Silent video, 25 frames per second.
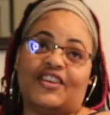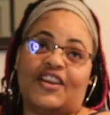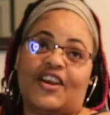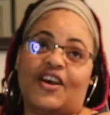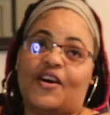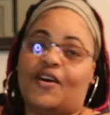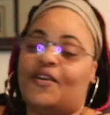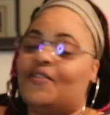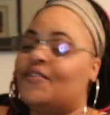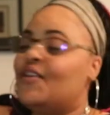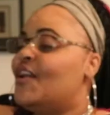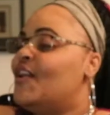
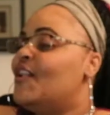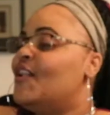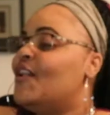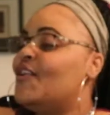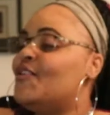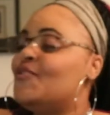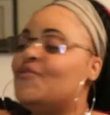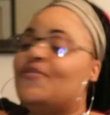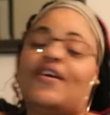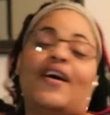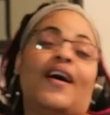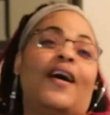Like, no,
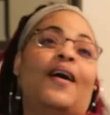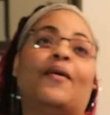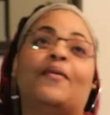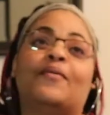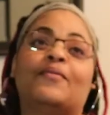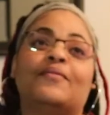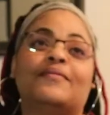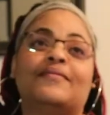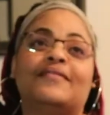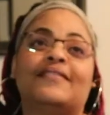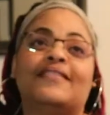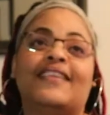you
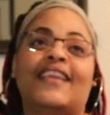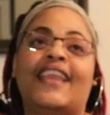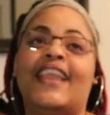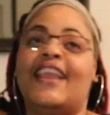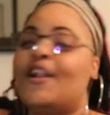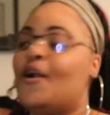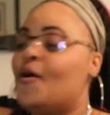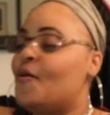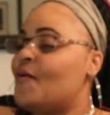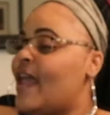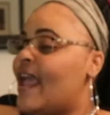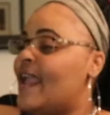don't. He
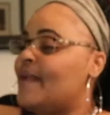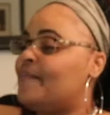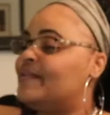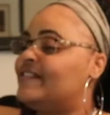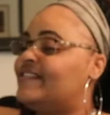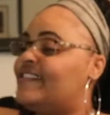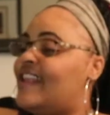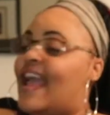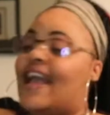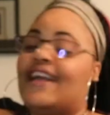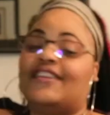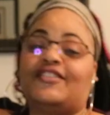don't like
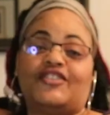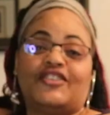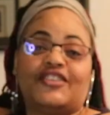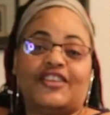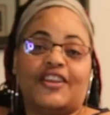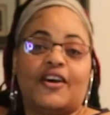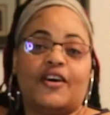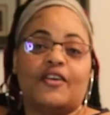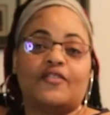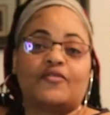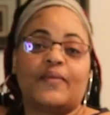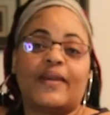
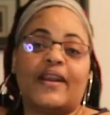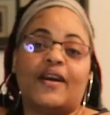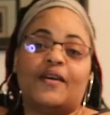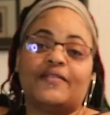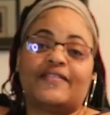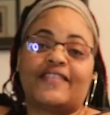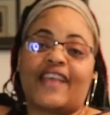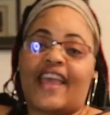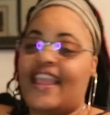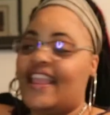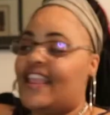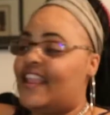pistachios. You don't
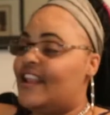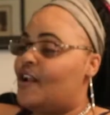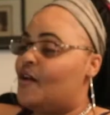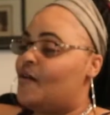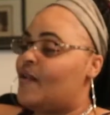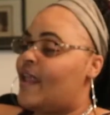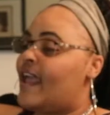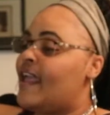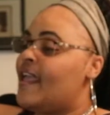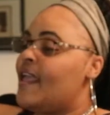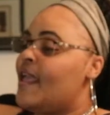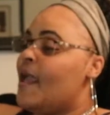say he don't
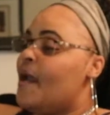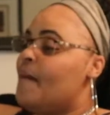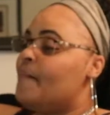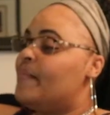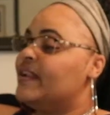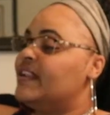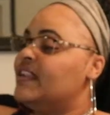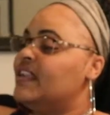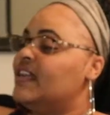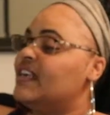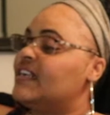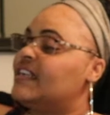like.
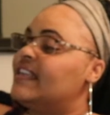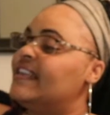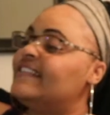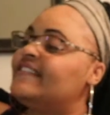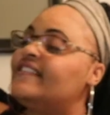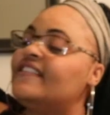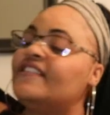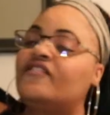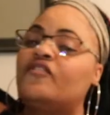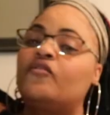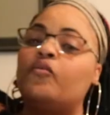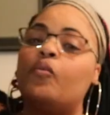But look,
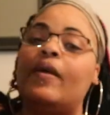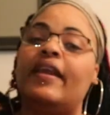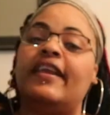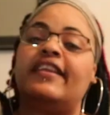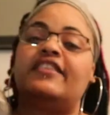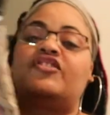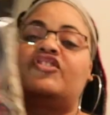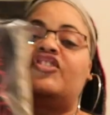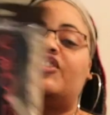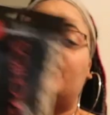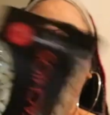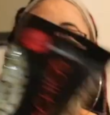this is
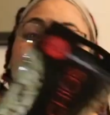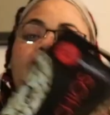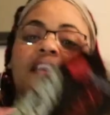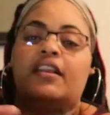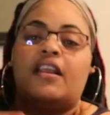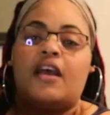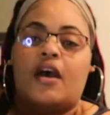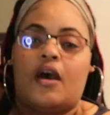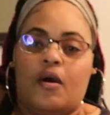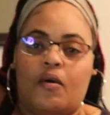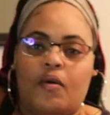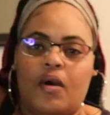sweet chili
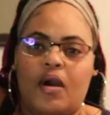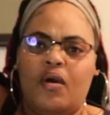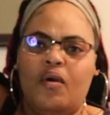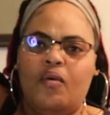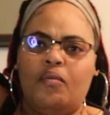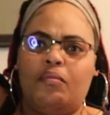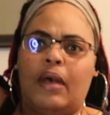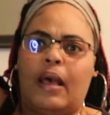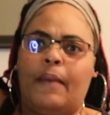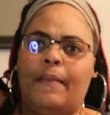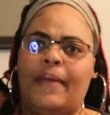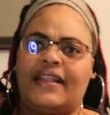though.
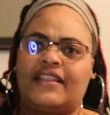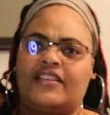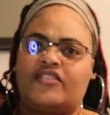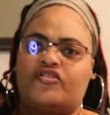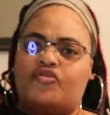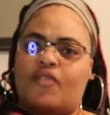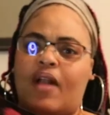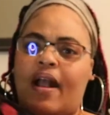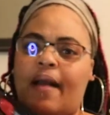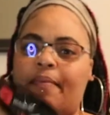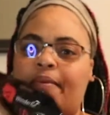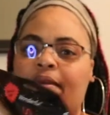Oh, I'm about to
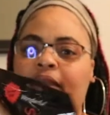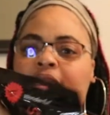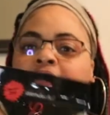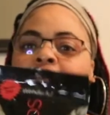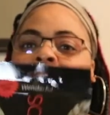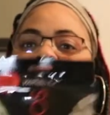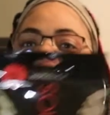drop it.